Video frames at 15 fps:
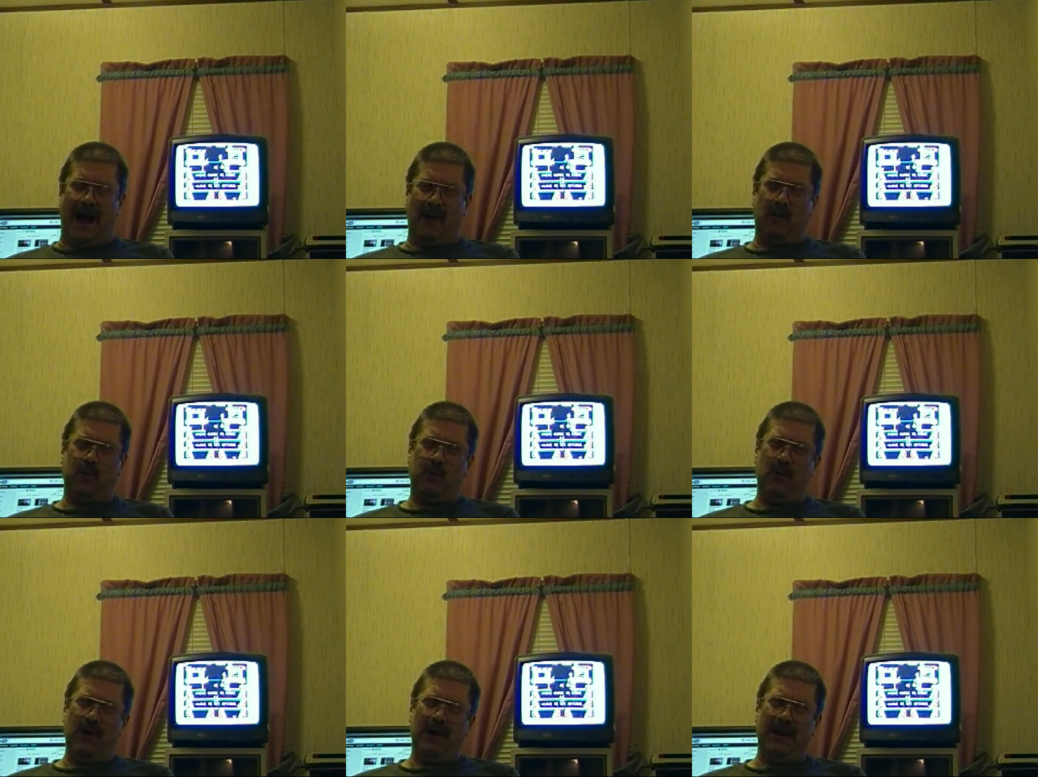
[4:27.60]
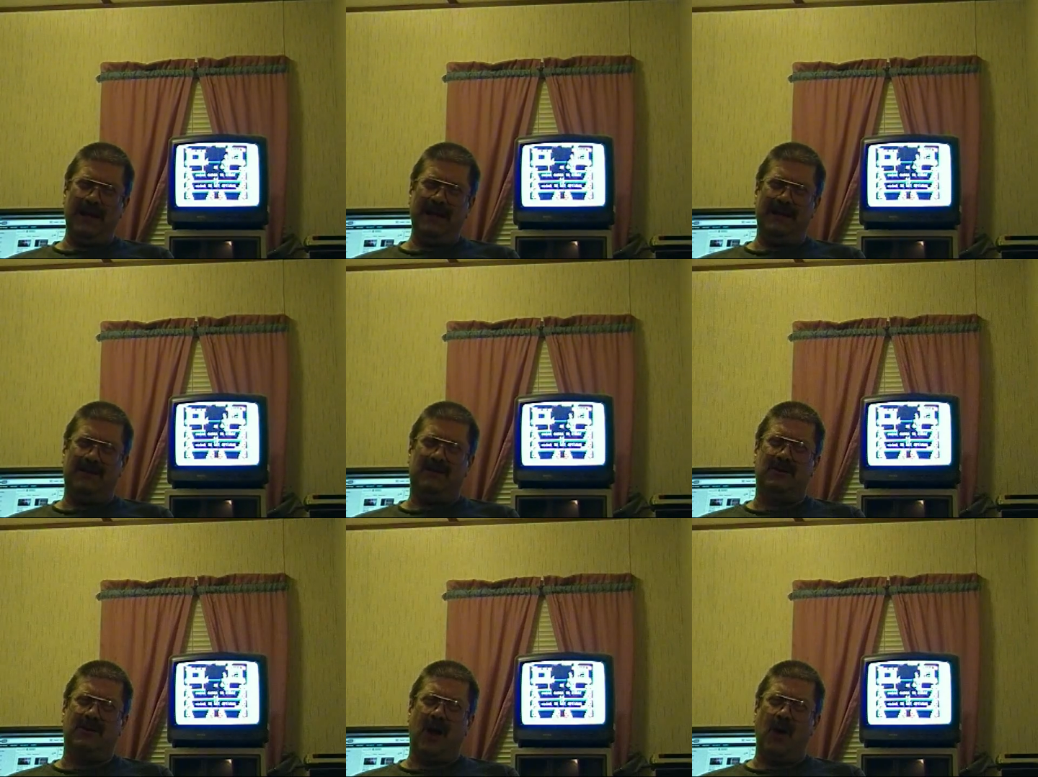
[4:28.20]
I
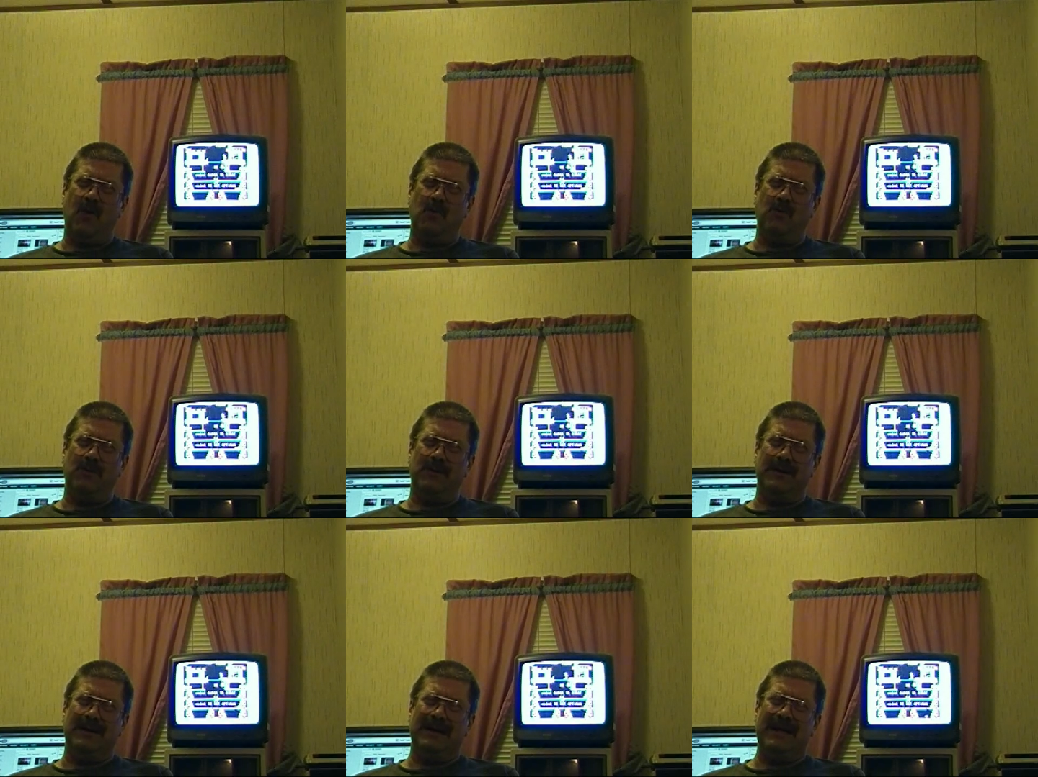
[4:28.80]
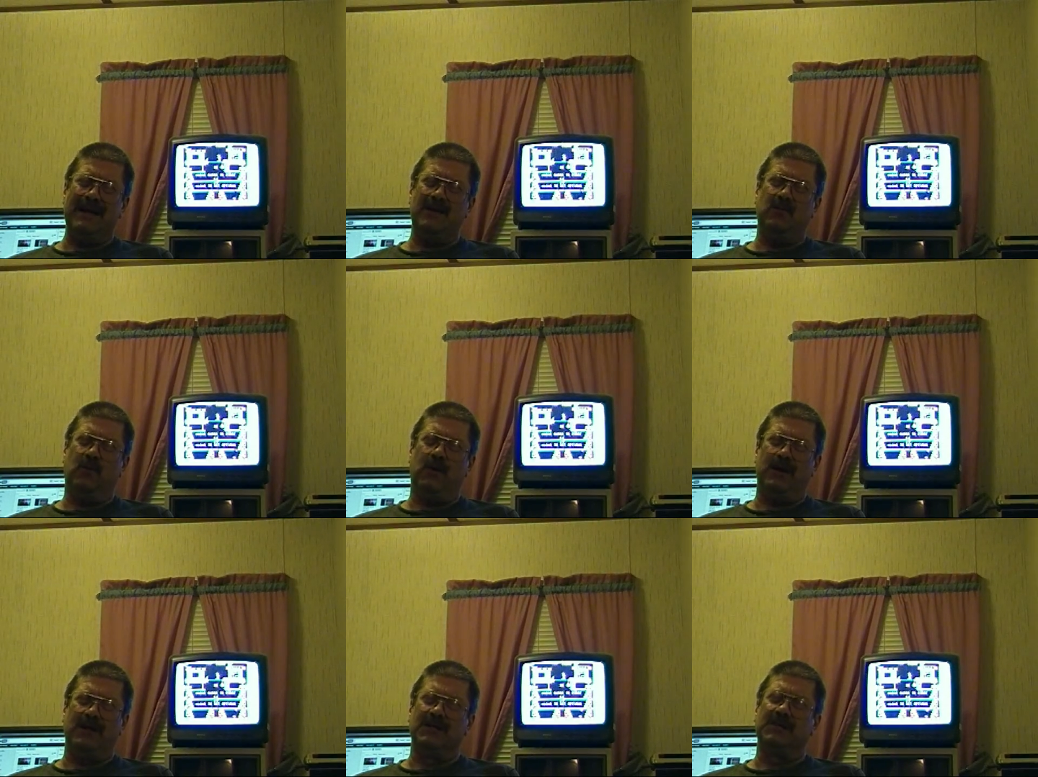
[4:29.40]
really don't need
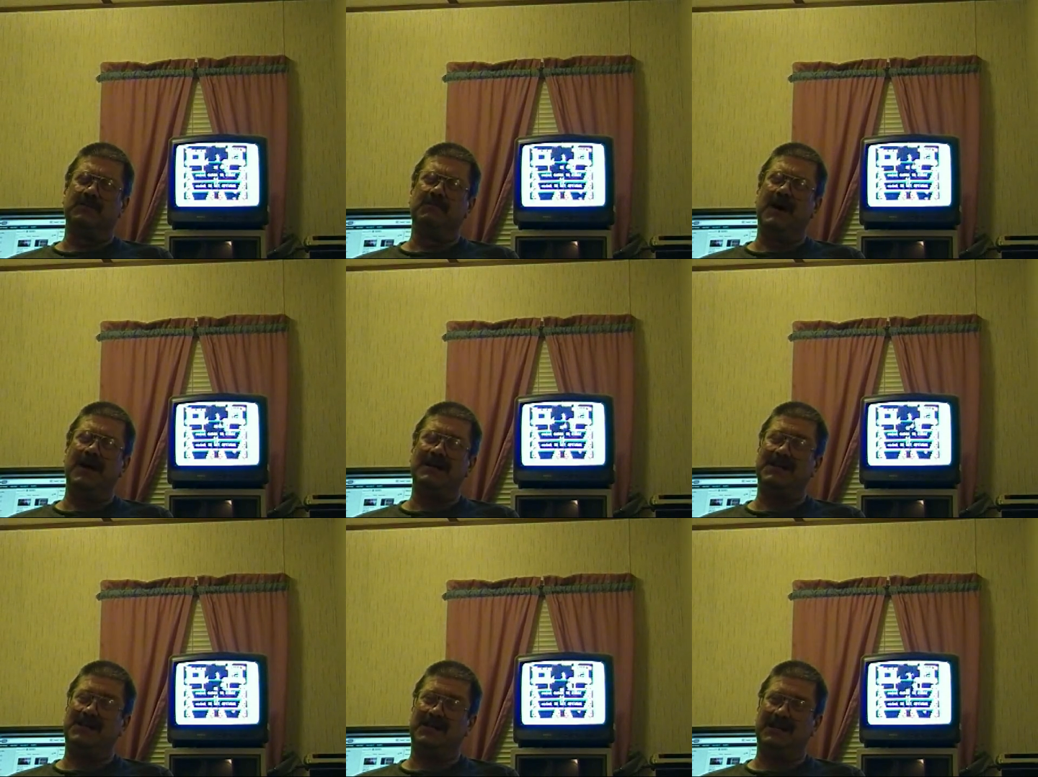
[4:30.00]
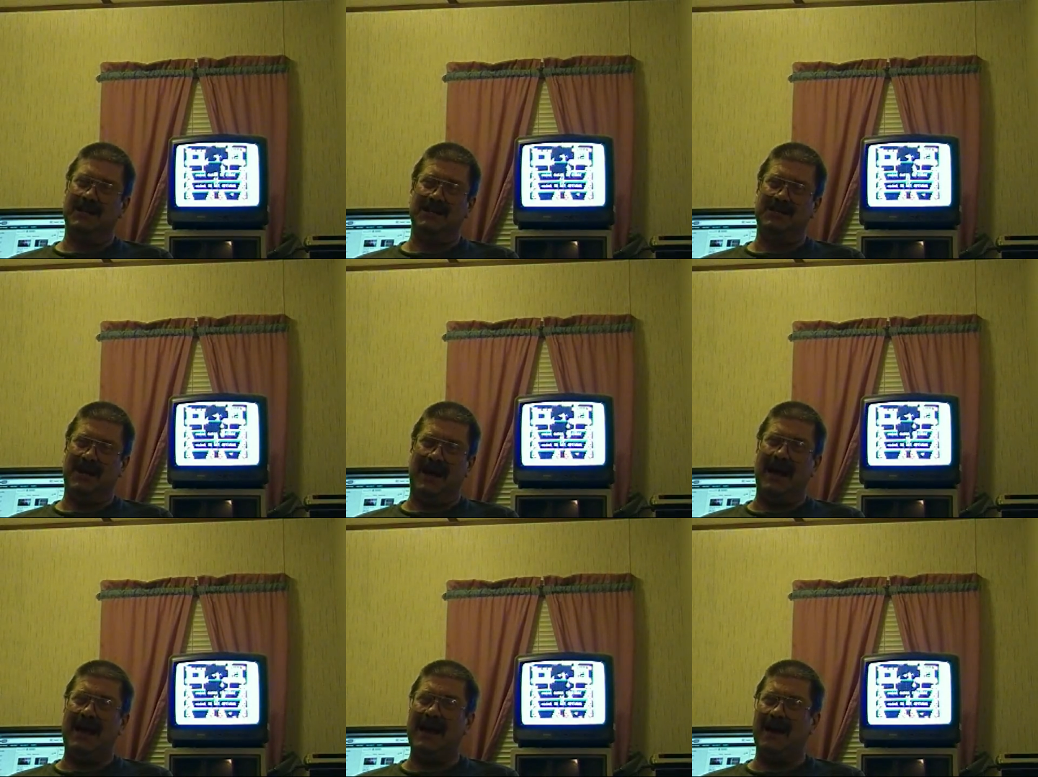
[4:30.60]
one as much
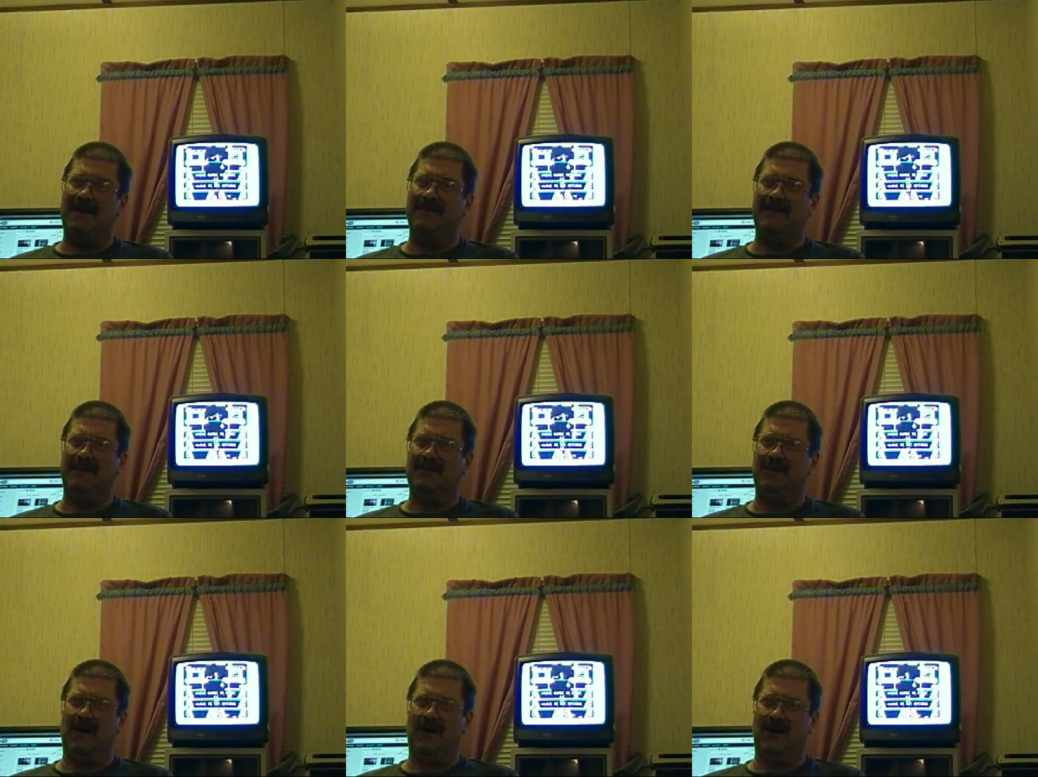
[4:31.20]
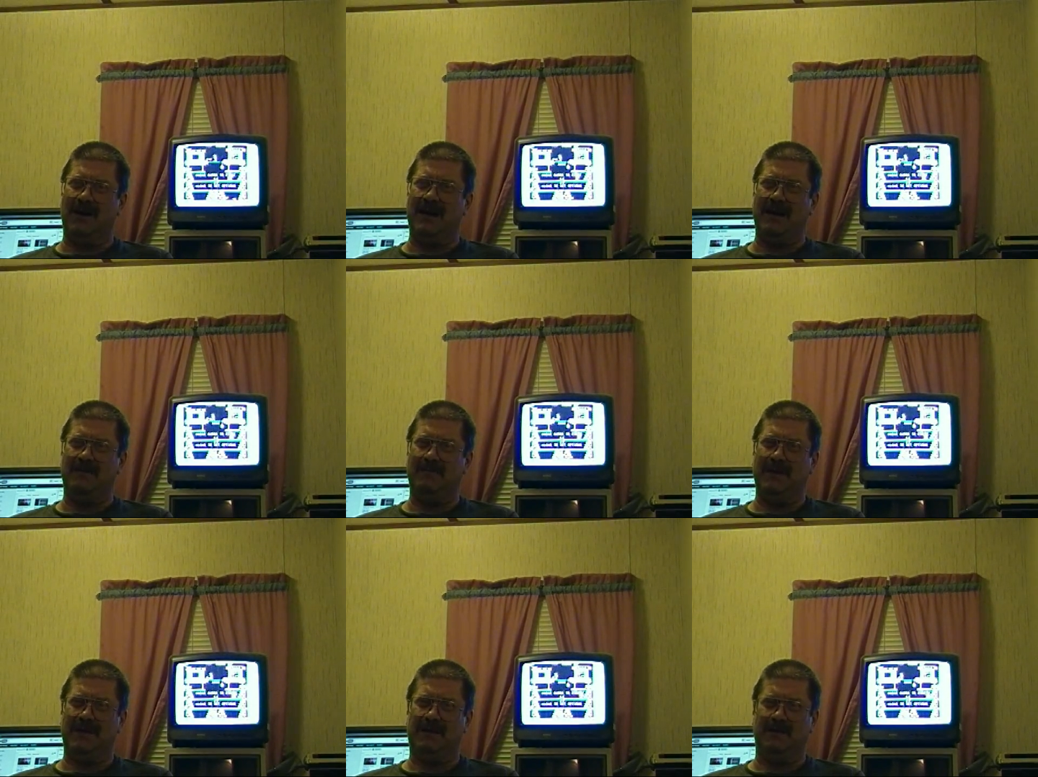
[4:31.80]
since I have an Atari
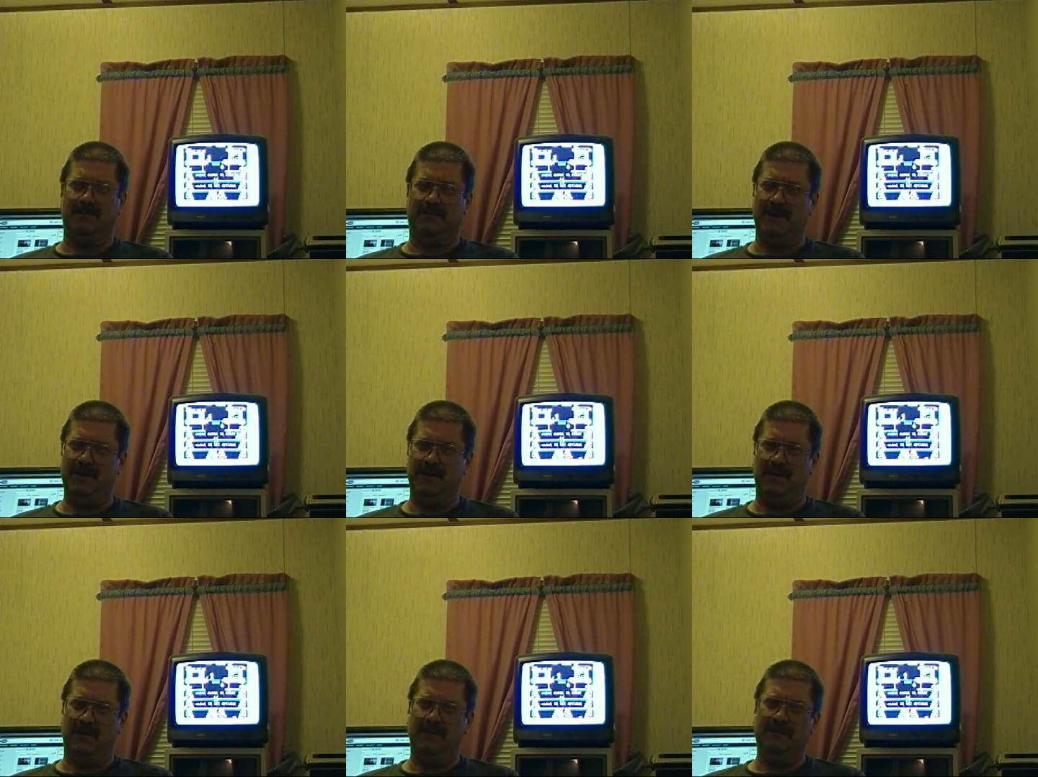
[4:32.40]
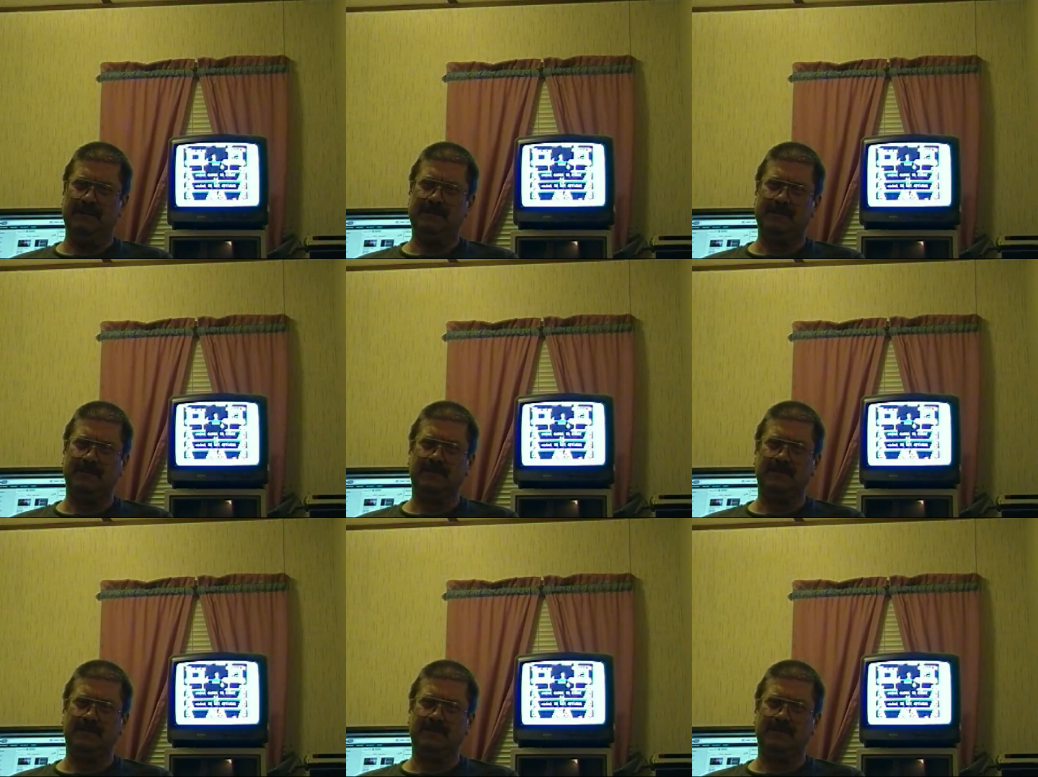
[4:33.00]
8-bit computer,